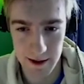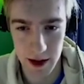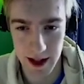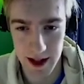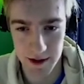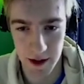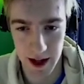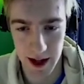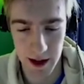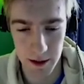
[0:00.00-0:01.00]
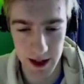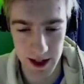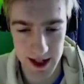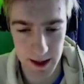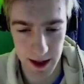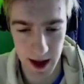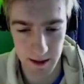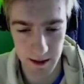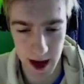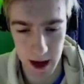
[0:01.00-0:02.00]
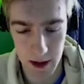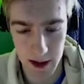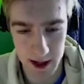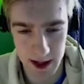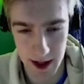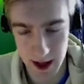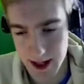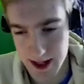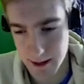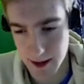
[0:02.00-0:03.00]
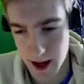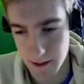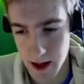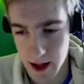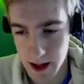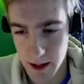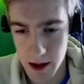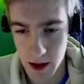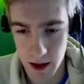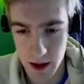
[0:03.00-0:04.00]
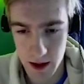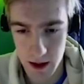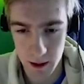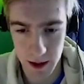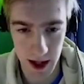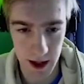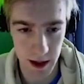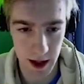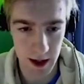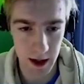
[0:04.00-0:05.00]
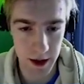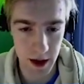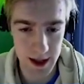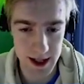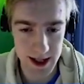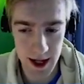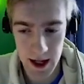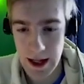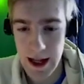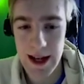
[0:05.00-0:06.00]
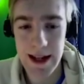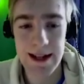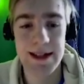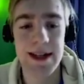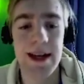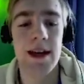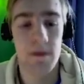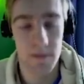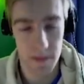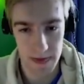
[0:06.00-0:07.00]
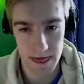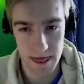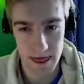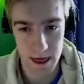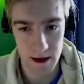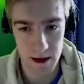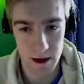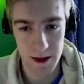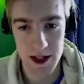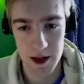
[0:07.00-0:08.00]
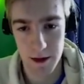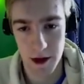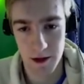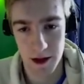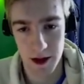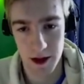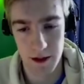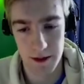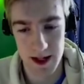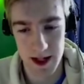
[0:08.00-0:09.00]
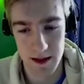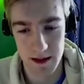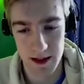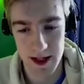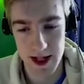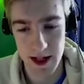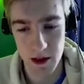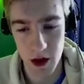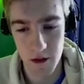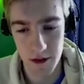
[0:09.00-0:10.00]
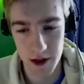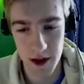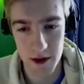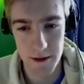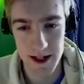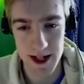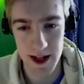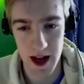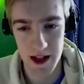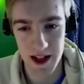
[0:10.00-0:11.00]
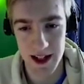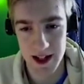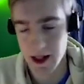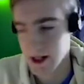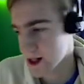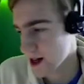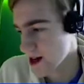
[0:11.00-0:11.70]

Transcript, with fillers: Okay, that's fine. I will accept that. I will accept that. Can we do it? We can. Okay, here we go. Let's see. Let us see! Please don't be over 33%. Does that look over 33%? I think it does.